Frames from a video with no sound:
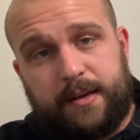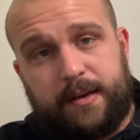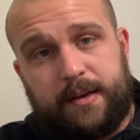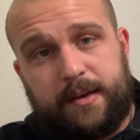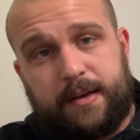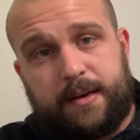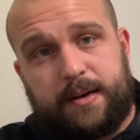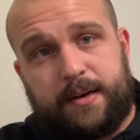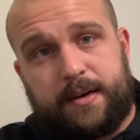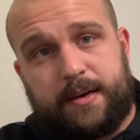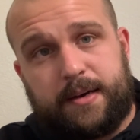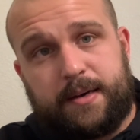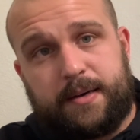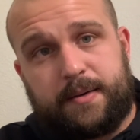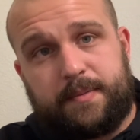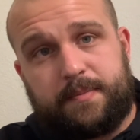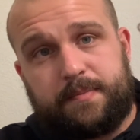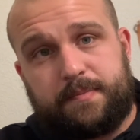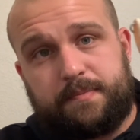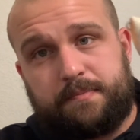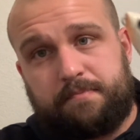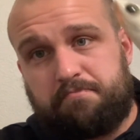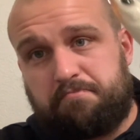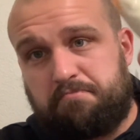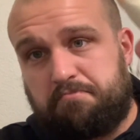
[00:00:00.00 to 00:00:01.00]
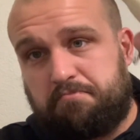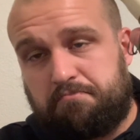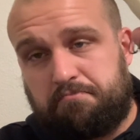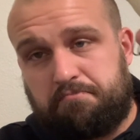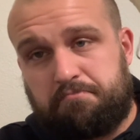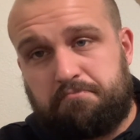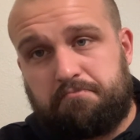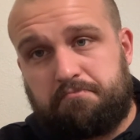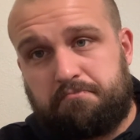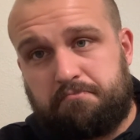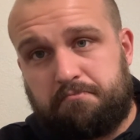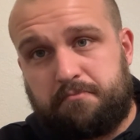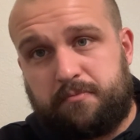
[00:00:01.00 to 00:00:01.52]

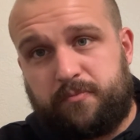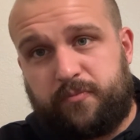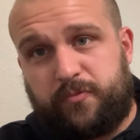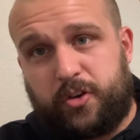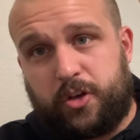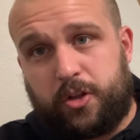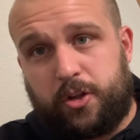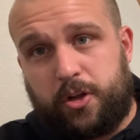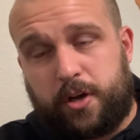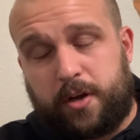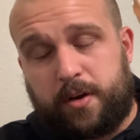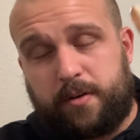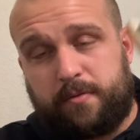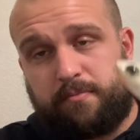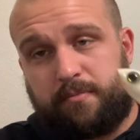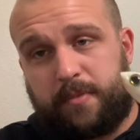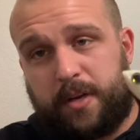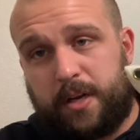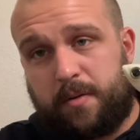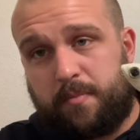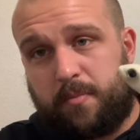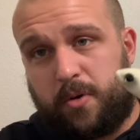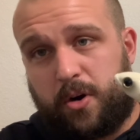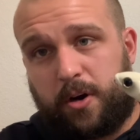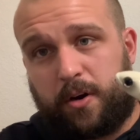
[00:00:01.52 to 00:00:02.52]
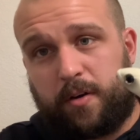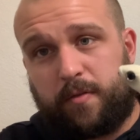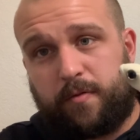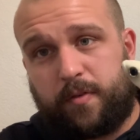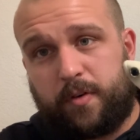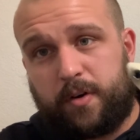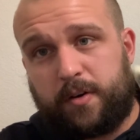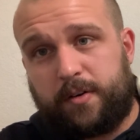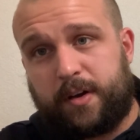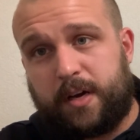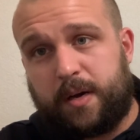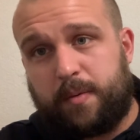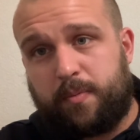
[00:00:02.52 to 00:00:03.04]
If you're looking in the market for
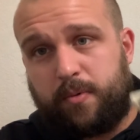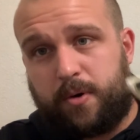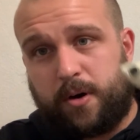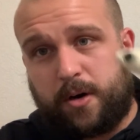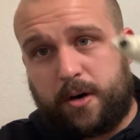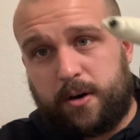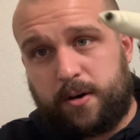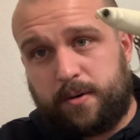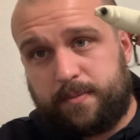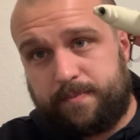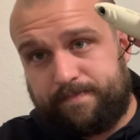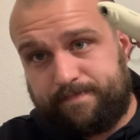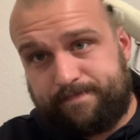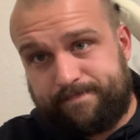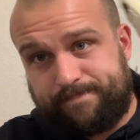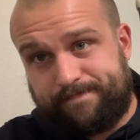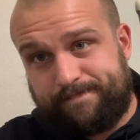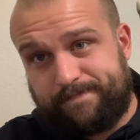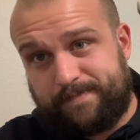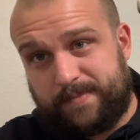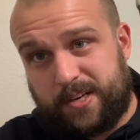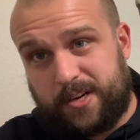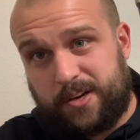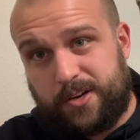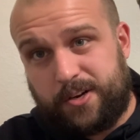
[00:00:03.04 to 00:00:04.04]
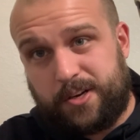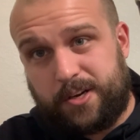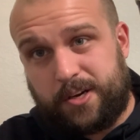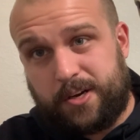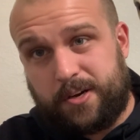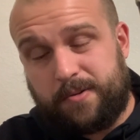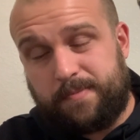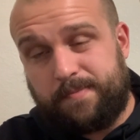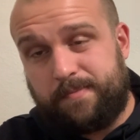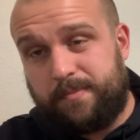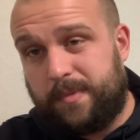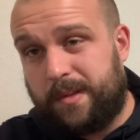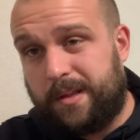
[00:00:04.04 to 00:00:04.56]
a top water, there you
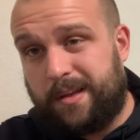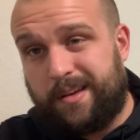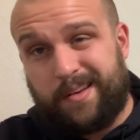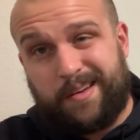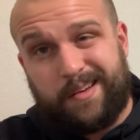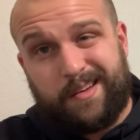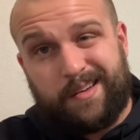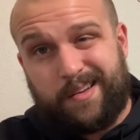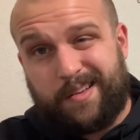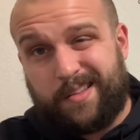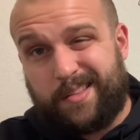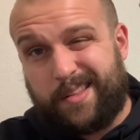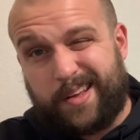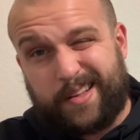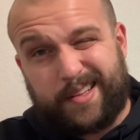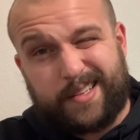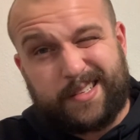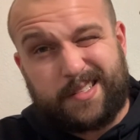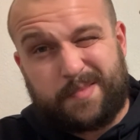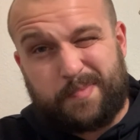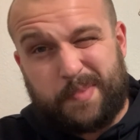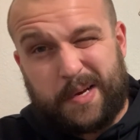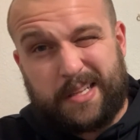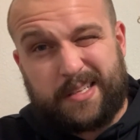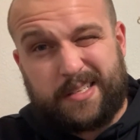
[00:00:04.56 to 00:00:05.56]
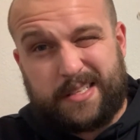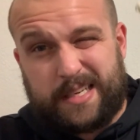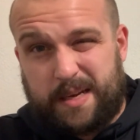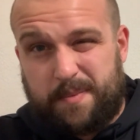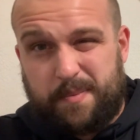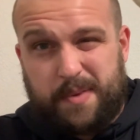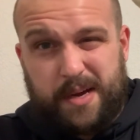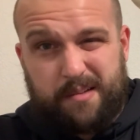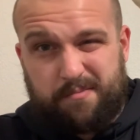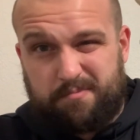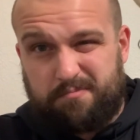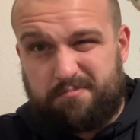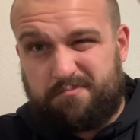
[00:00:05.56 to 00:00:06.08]
go. I think it's about the same,
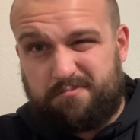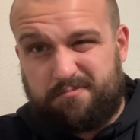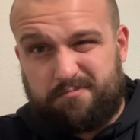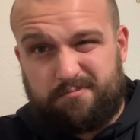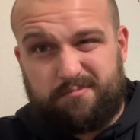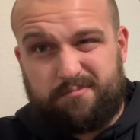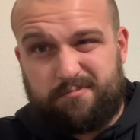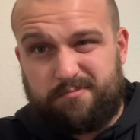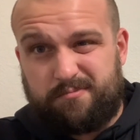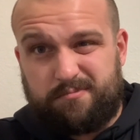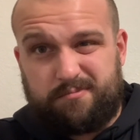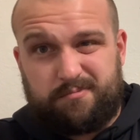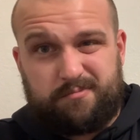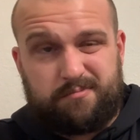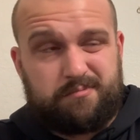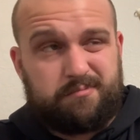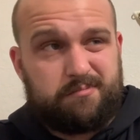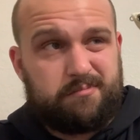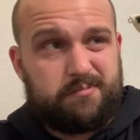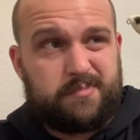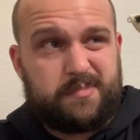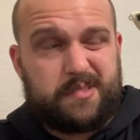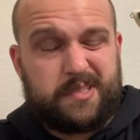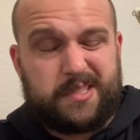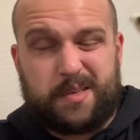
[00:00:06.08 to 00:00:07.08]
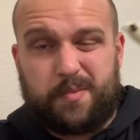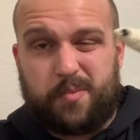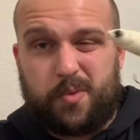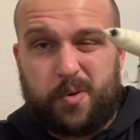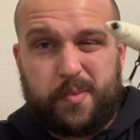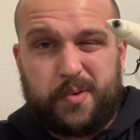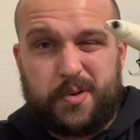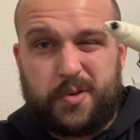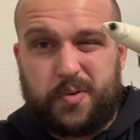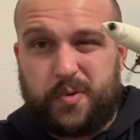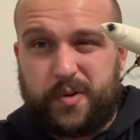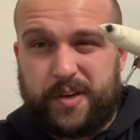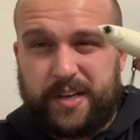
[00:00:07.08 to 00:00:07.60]
about somewhere
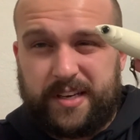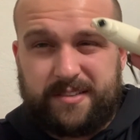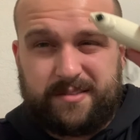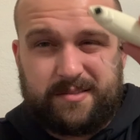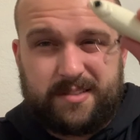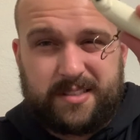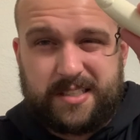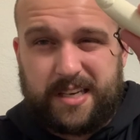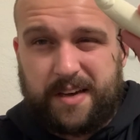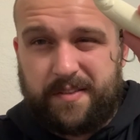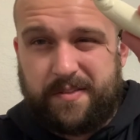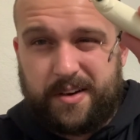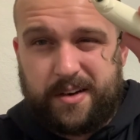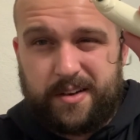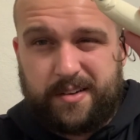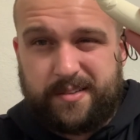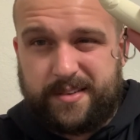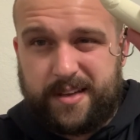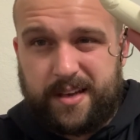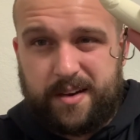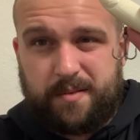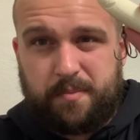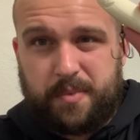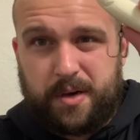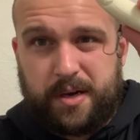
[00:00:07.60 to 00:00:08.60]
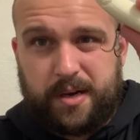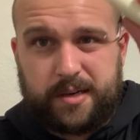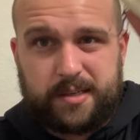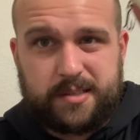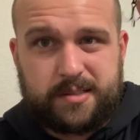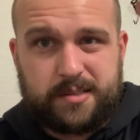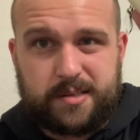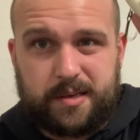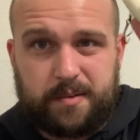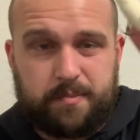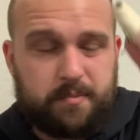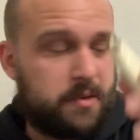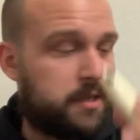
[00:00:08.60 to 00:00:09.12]
between $7 and $10,
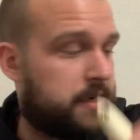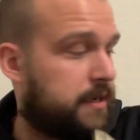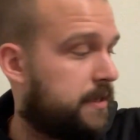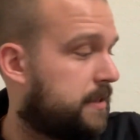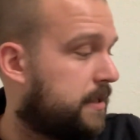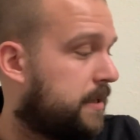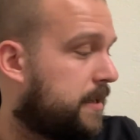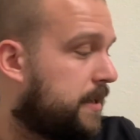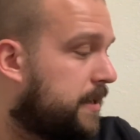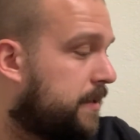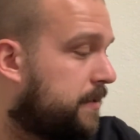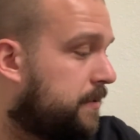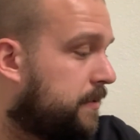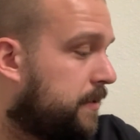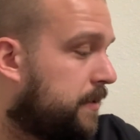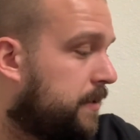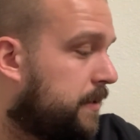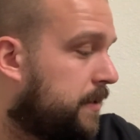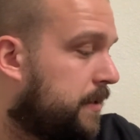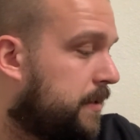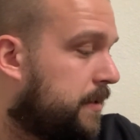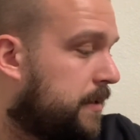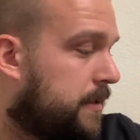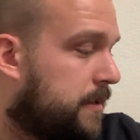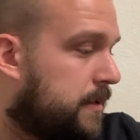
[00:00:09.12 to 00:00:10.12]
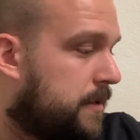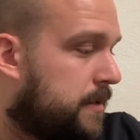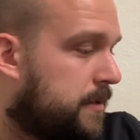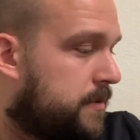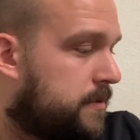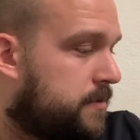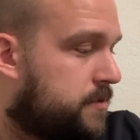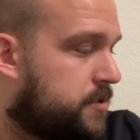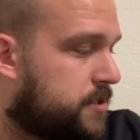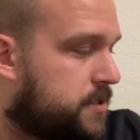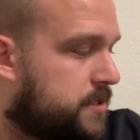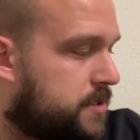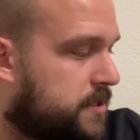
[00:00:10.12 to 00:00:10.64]
something like that.
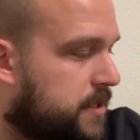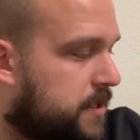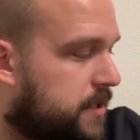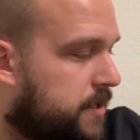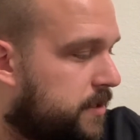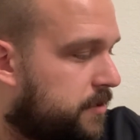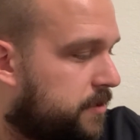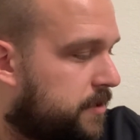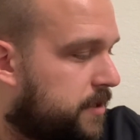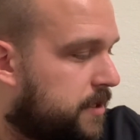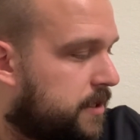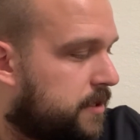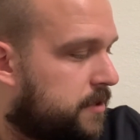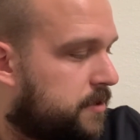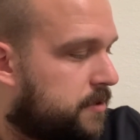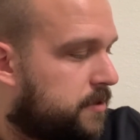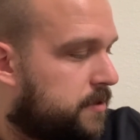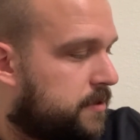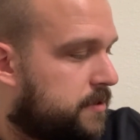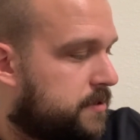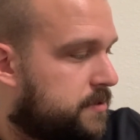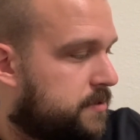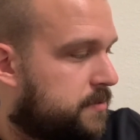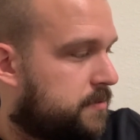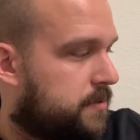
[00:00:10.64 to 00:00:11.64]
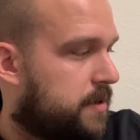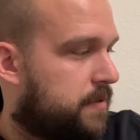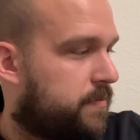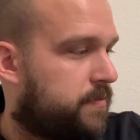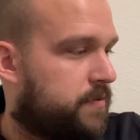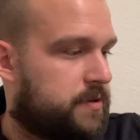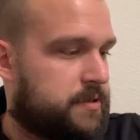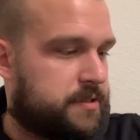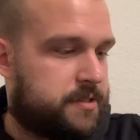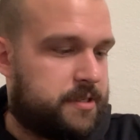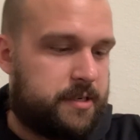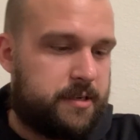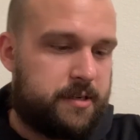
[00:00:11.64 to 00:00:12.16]
Just another color as a
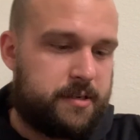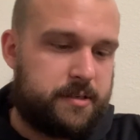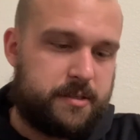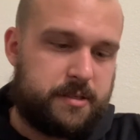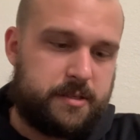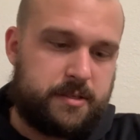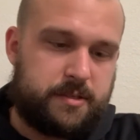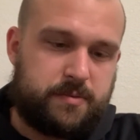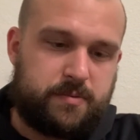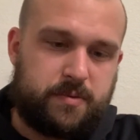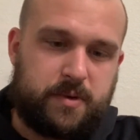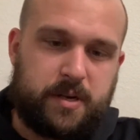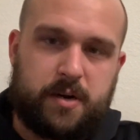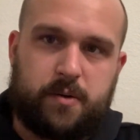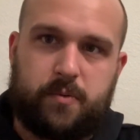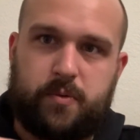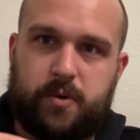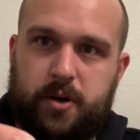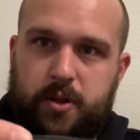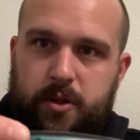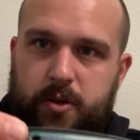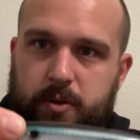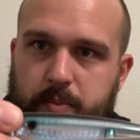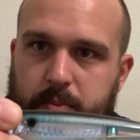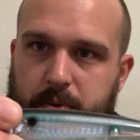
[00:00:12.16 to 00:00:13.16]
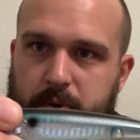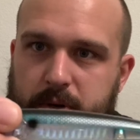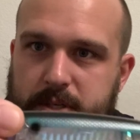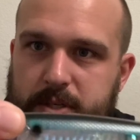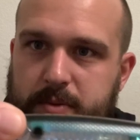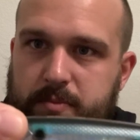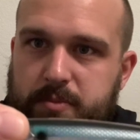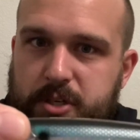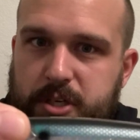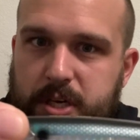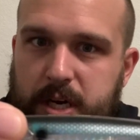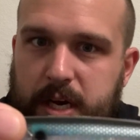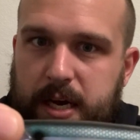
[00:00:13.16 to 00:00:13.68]
reference here. This is kind of one of their prism
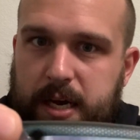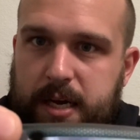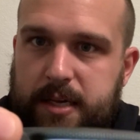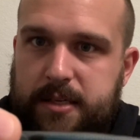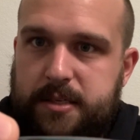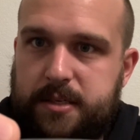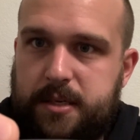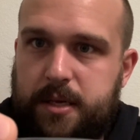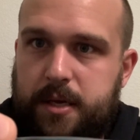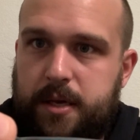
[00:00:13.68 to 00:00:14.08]
shads.